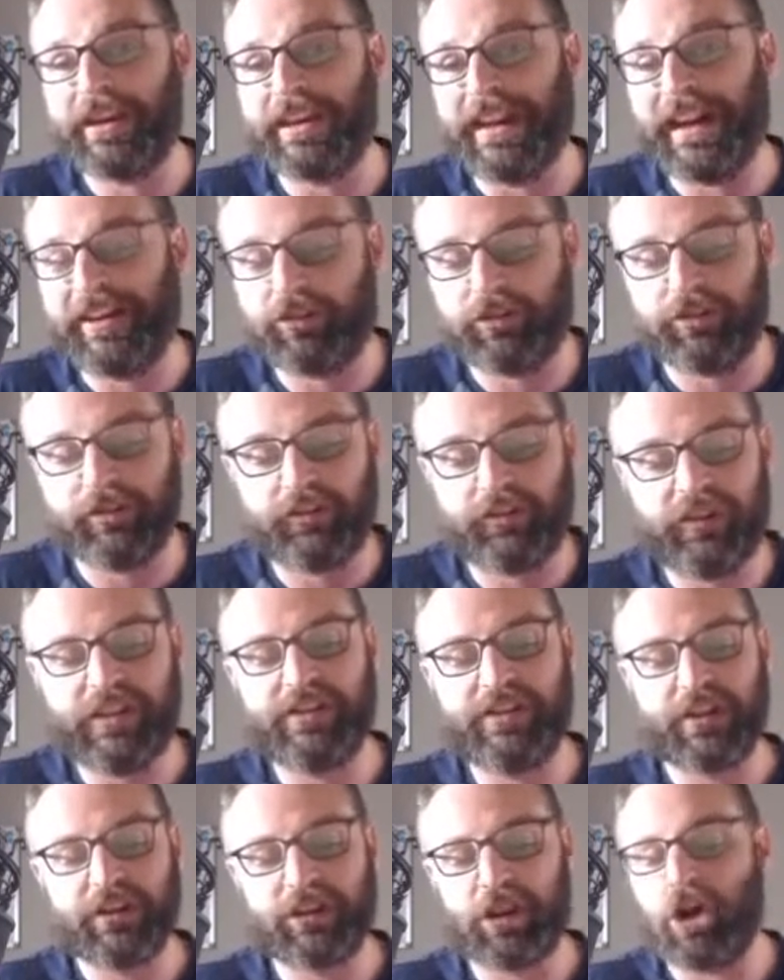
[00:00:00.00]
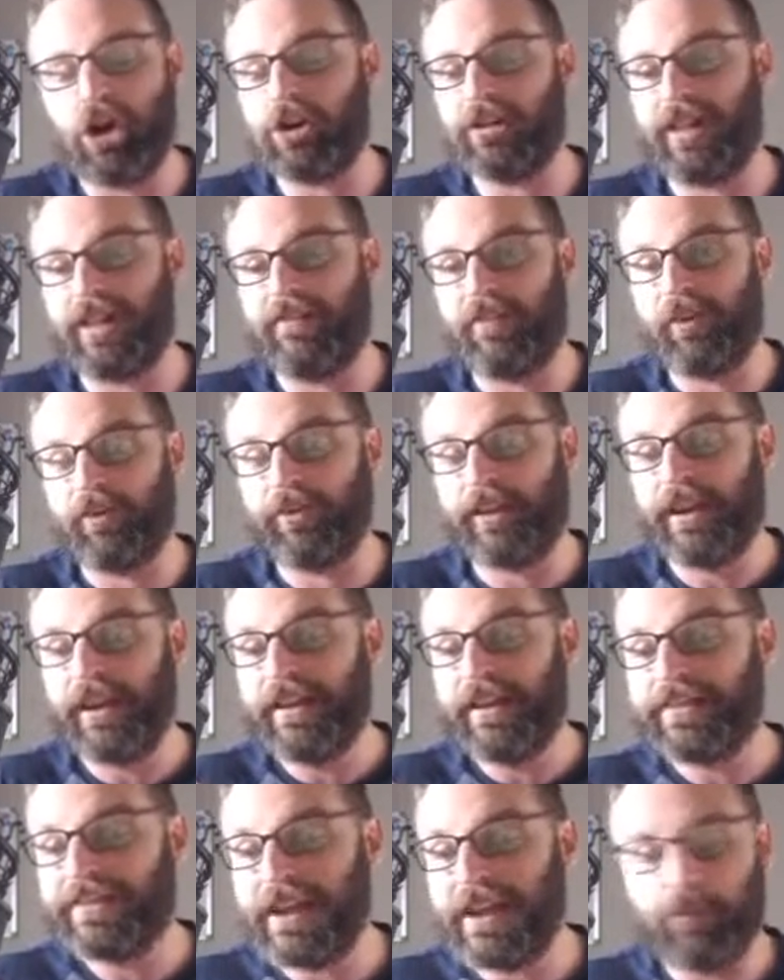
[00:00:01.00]
can actually see the log levels
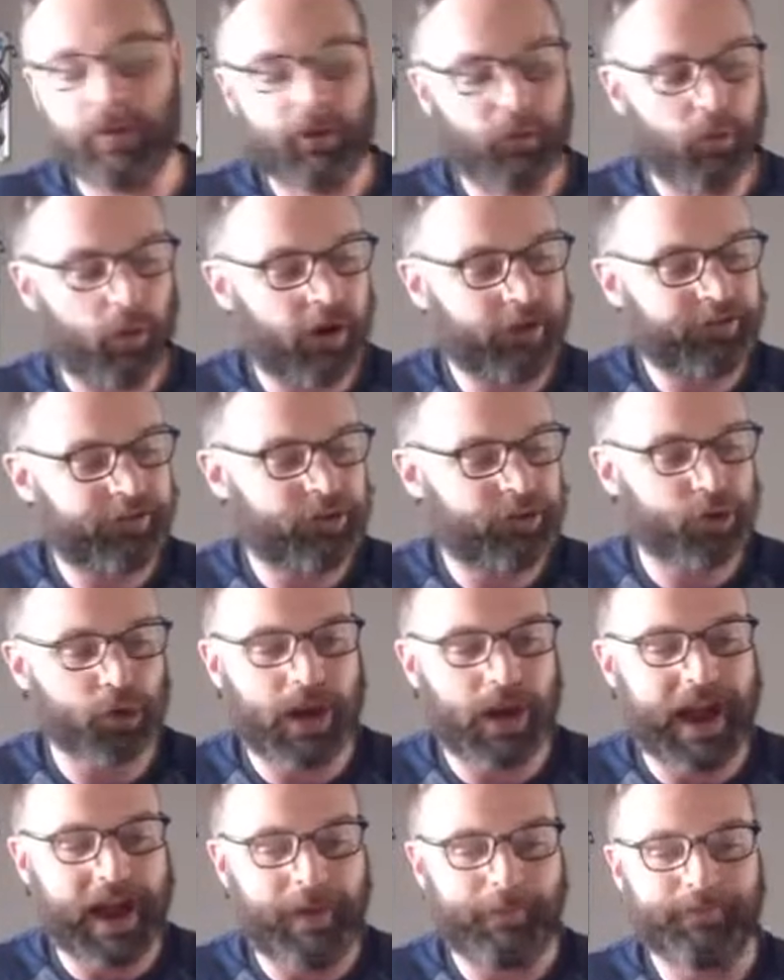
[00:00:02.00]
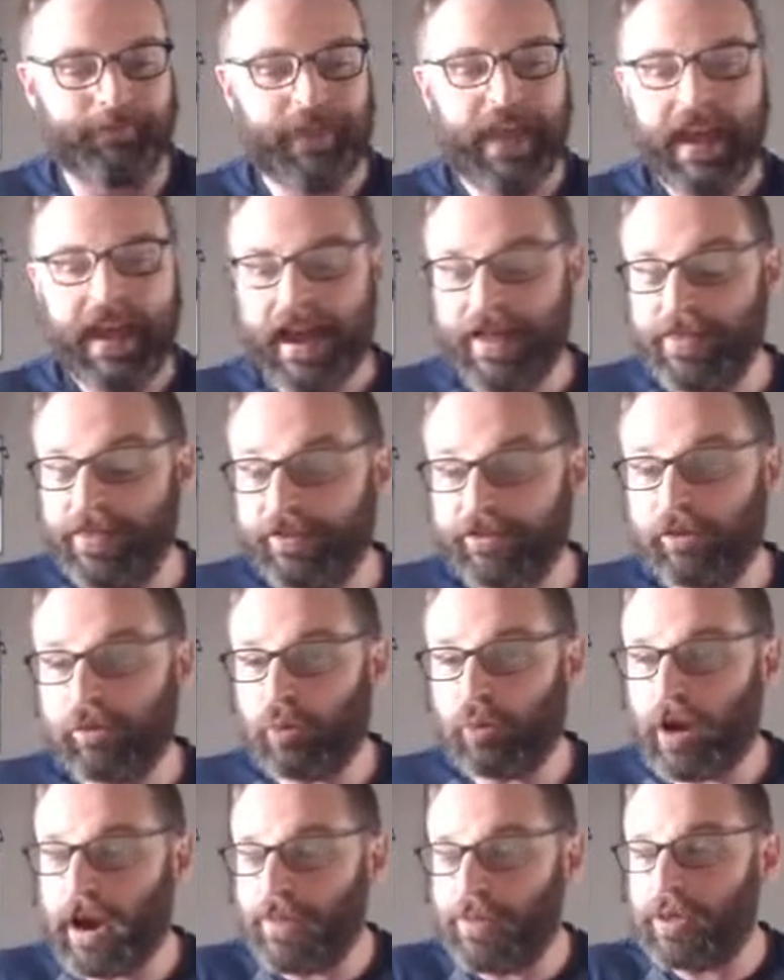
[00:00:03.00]
that we want to trap. And this is
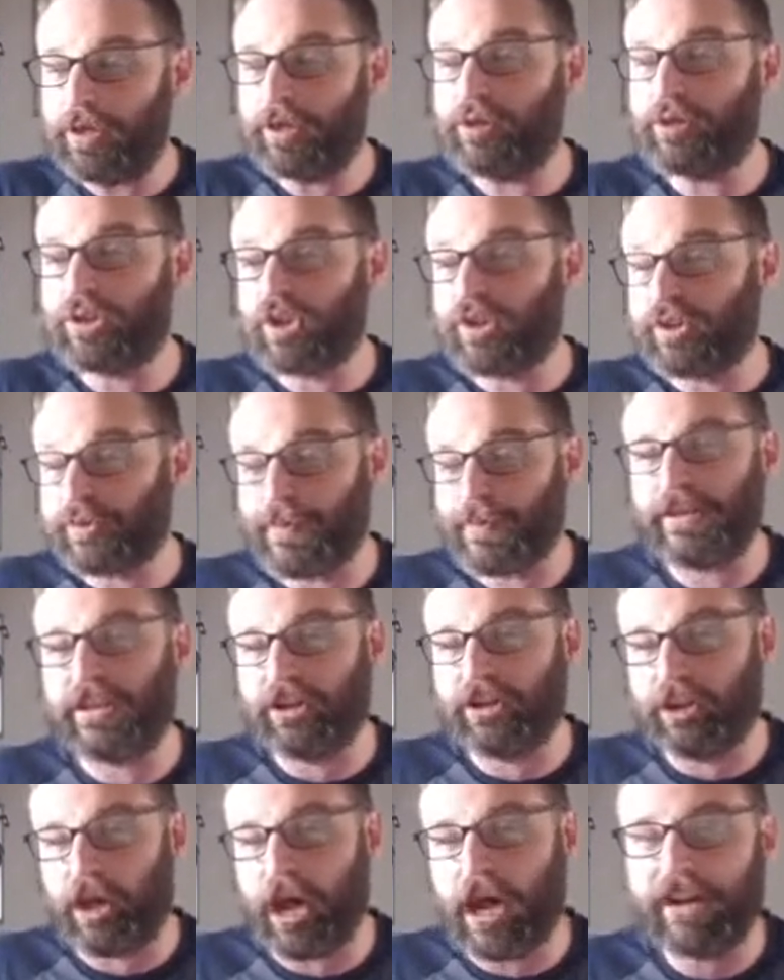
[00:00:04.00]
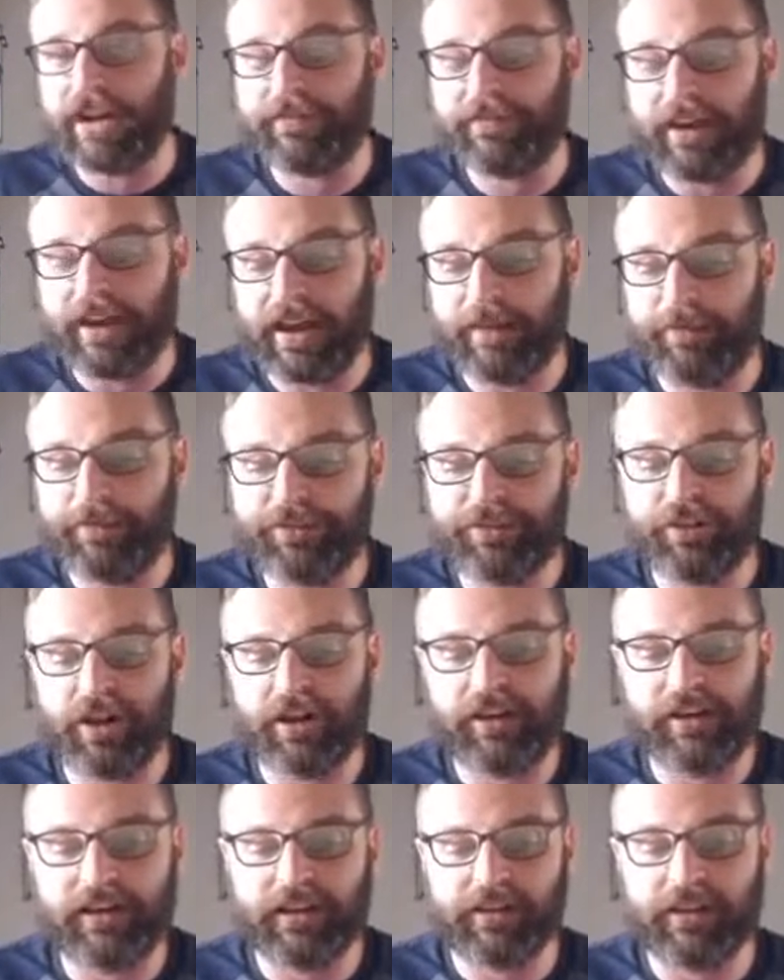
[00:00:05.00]
where I think you should spend a lot of time
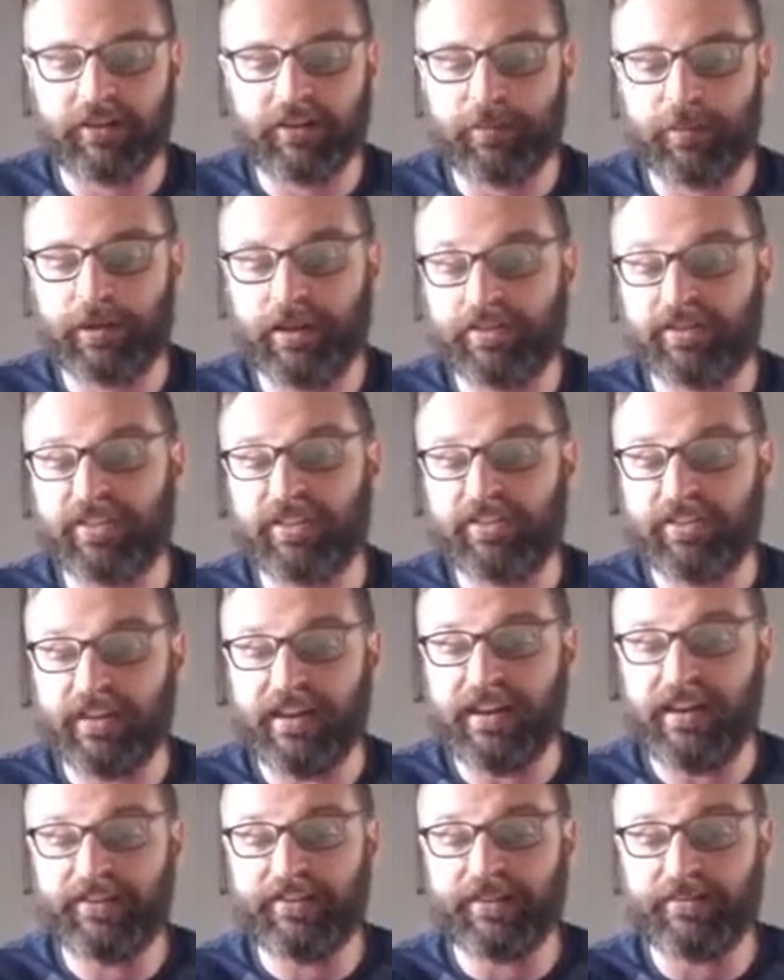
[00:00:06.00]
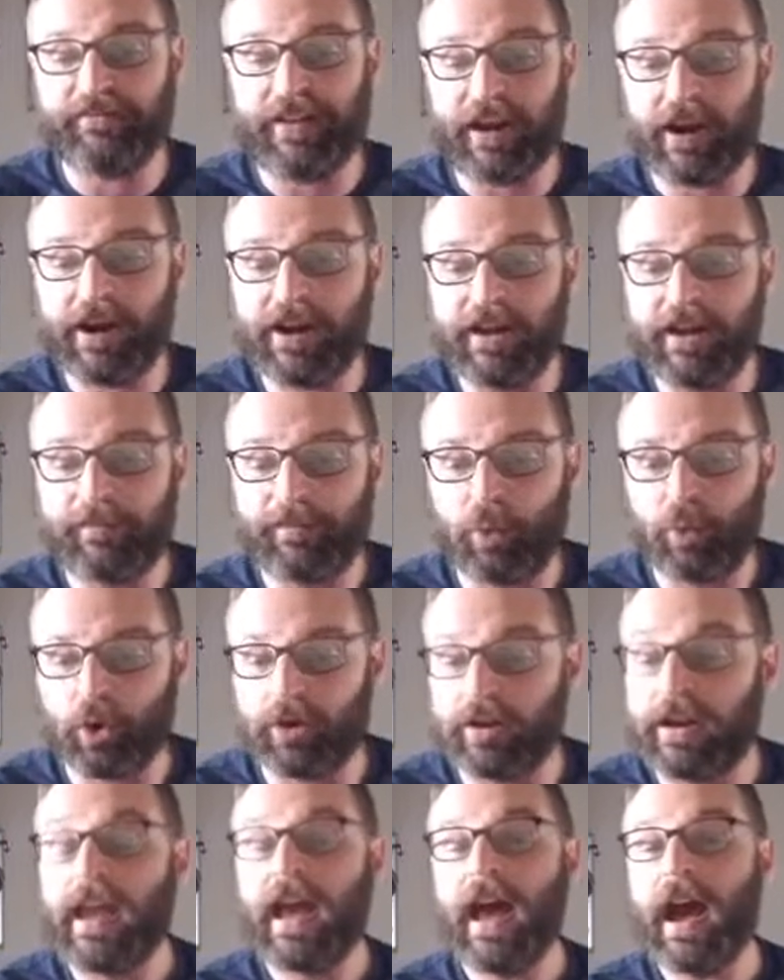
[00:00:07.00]
studying this because this is very
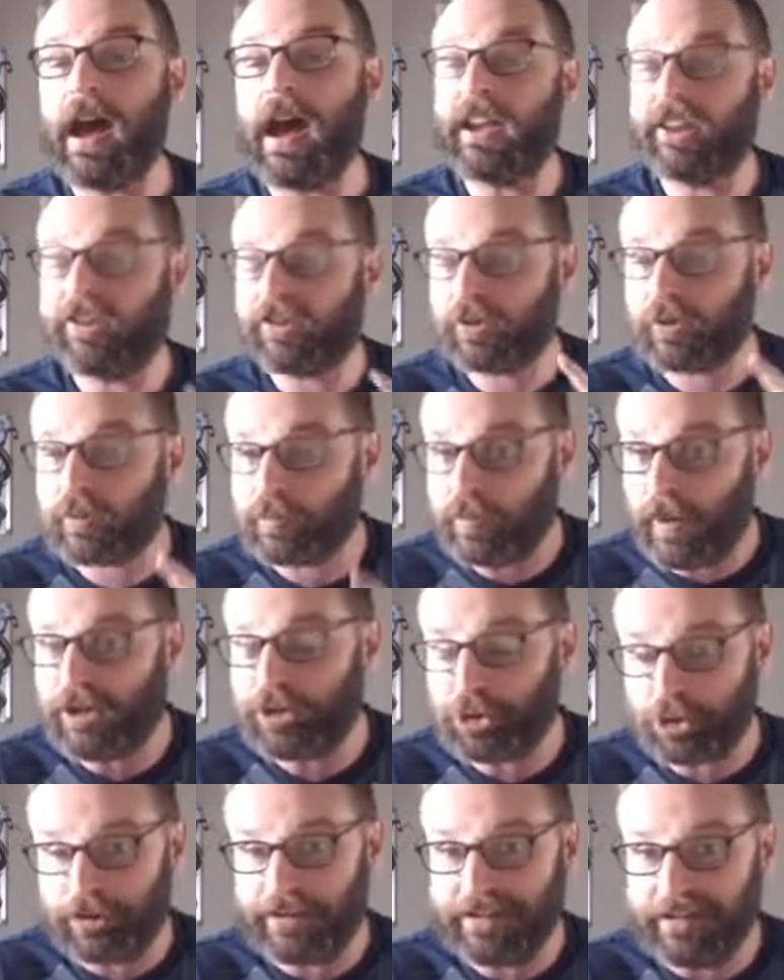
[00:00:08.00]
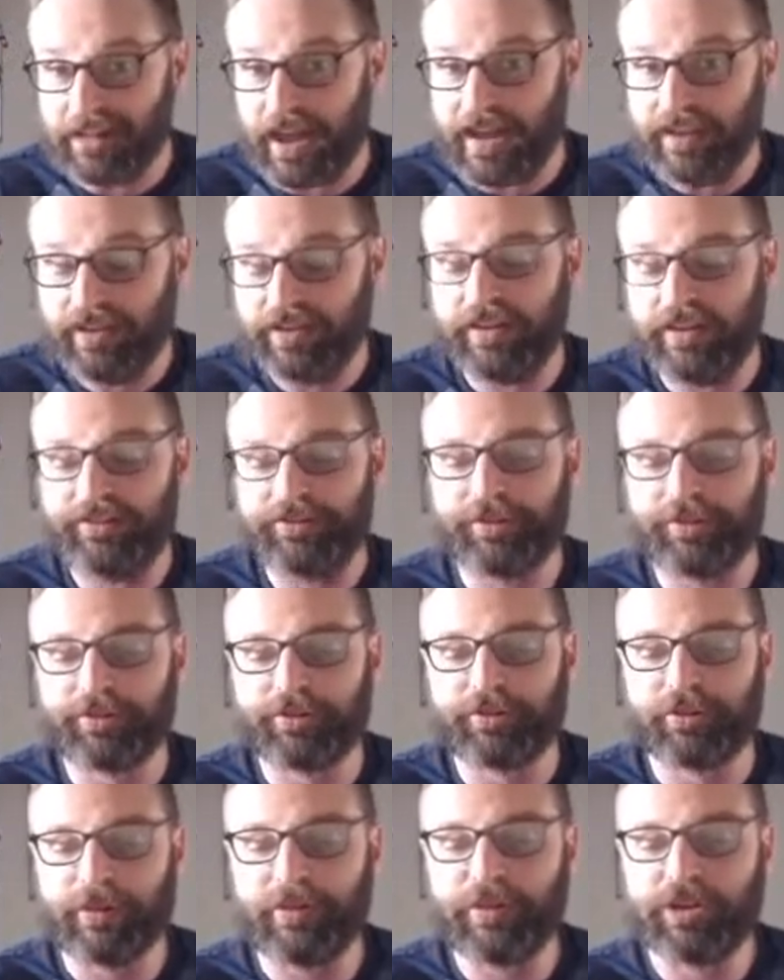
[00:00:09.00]
important. I especially like these
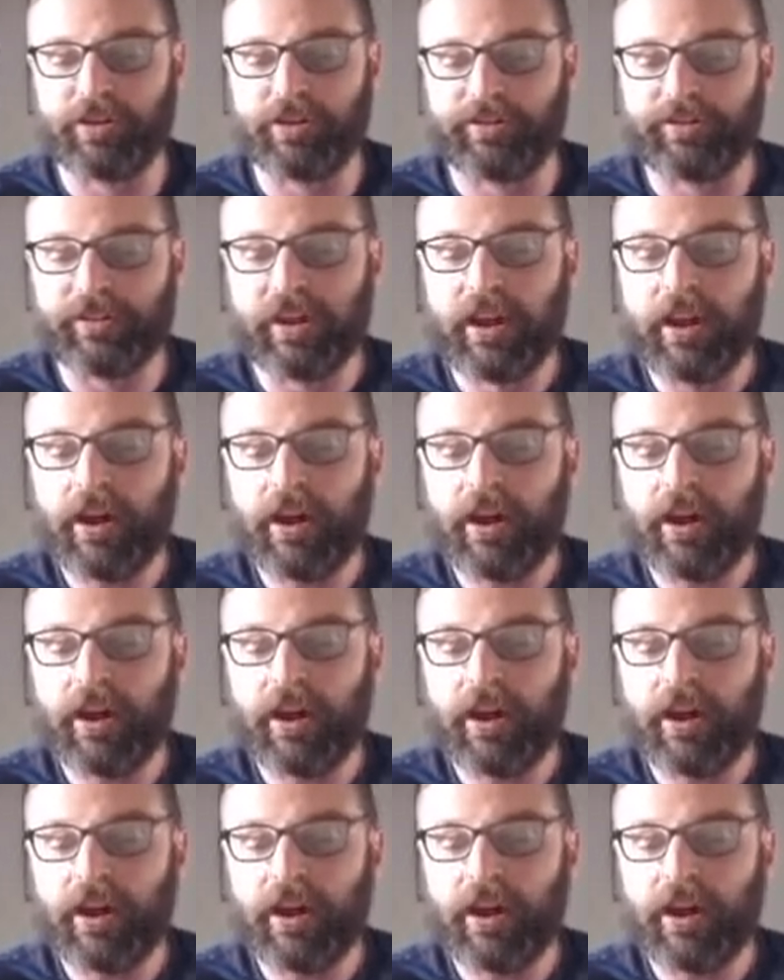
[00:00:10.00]
descriptions